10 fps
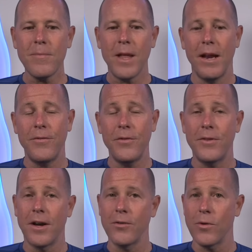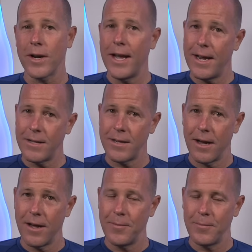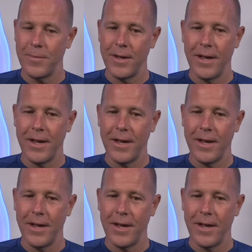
And if you've done the work ahead of time,